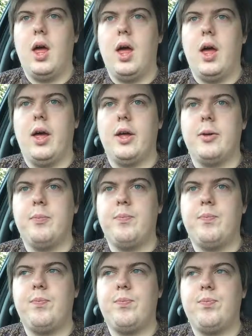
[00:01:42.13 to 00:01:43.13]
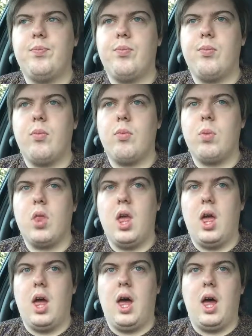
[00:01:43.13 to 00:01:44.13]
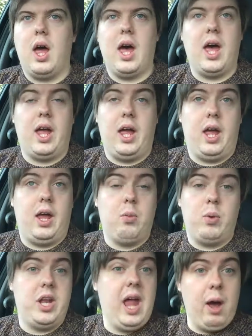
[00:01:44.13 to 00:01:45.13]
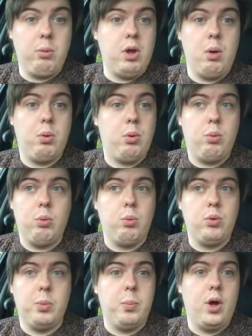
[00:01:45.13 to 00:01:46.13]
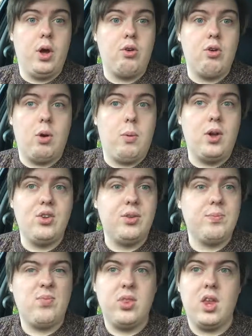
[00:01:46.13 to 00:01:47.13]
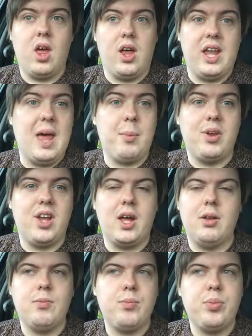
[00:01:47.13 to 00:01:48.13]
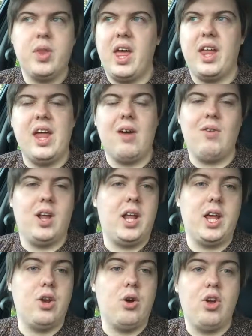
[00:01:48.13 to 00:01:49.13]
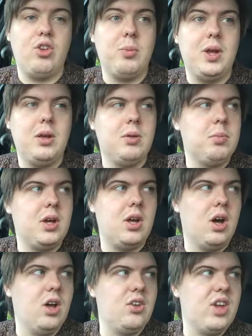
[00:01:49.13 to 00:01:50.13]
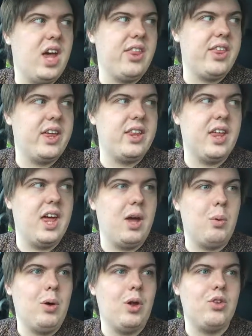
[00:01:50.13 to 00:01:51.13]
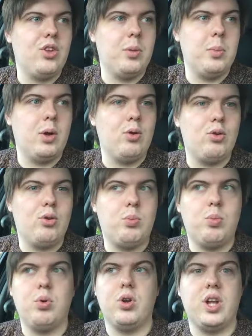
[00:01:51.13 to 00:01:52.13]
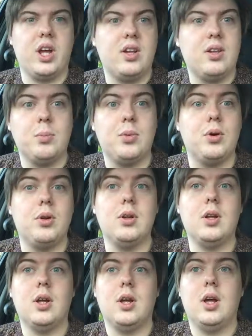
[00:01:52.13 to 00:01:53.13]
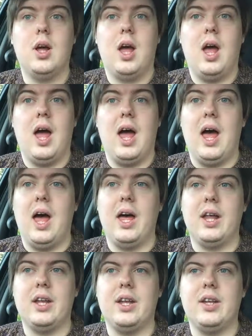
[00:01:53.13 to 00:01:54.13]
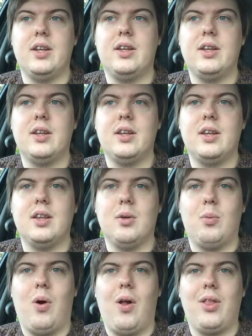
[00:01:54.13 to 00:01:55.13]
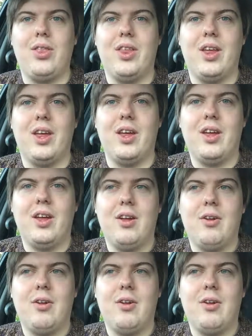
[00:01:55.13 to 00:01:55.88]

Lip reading: We now know who the murderer was on Emmerdale, and that really annoys me, because I think that it was the most predictable and the one that